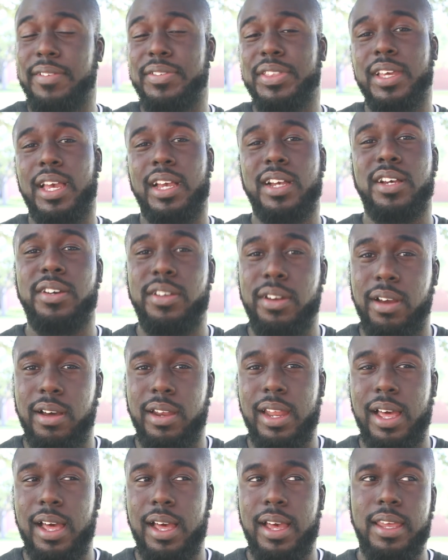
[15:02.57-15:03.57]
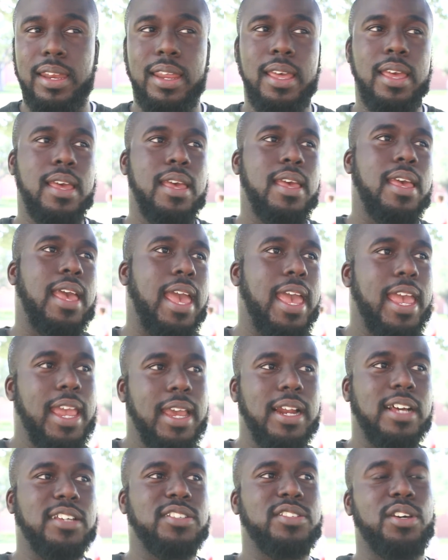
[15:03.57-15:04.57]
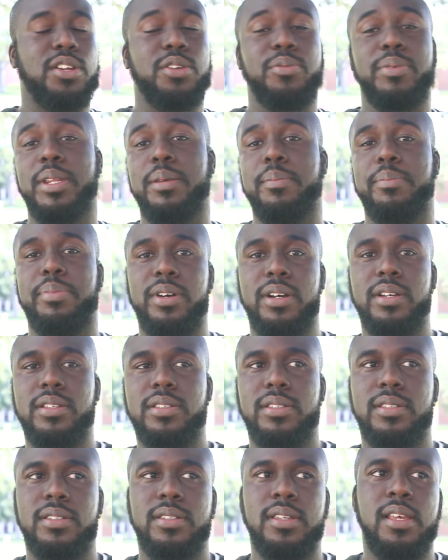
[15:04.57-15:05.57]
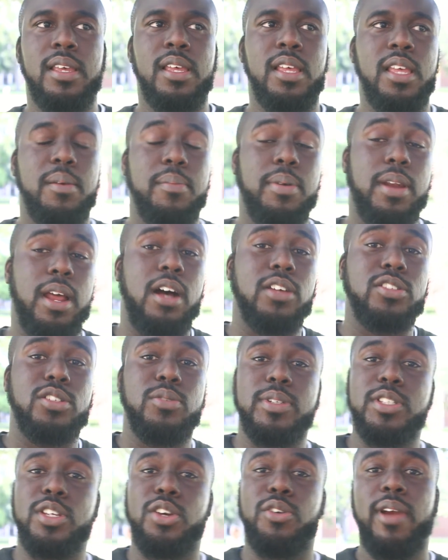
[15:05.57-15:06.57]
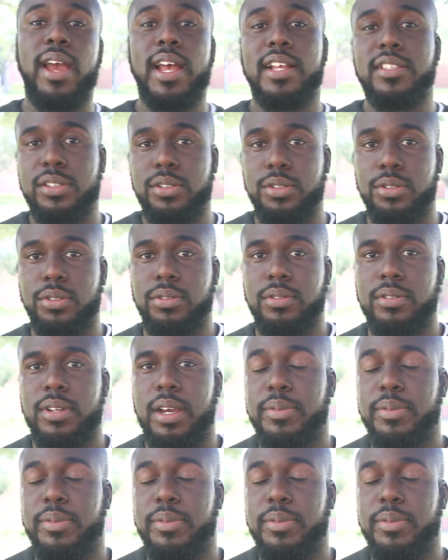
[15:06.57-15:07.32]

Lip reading: everything I could online, and I started reading books, but I also went to grad school.